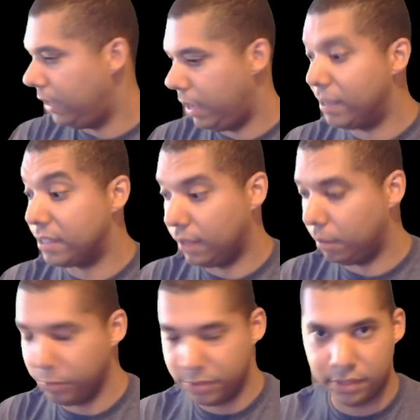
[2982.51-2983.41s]
it makes a
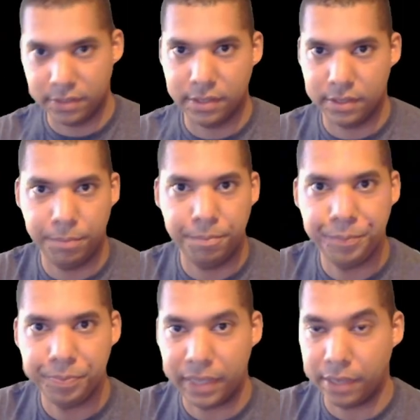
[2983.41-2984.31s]
lot more sense as I'm
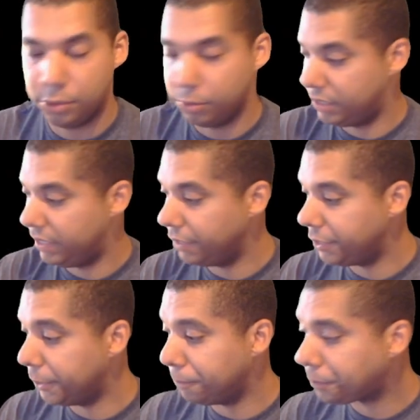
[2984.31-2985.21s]
getting towards the end
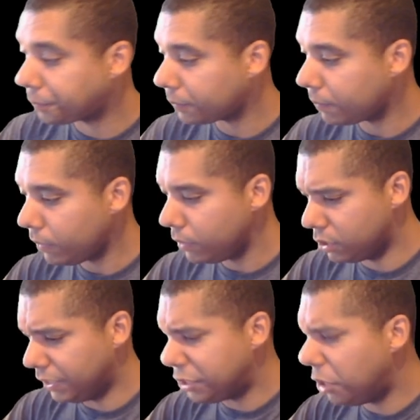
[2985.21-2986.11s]
here.
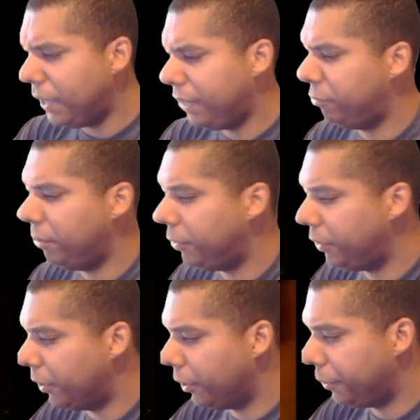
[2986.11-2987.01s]
So let's go ahead and flip to
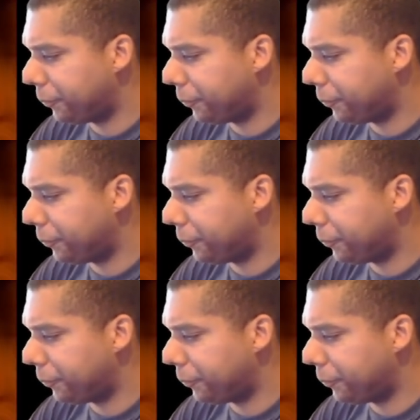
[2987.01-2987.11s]
the art.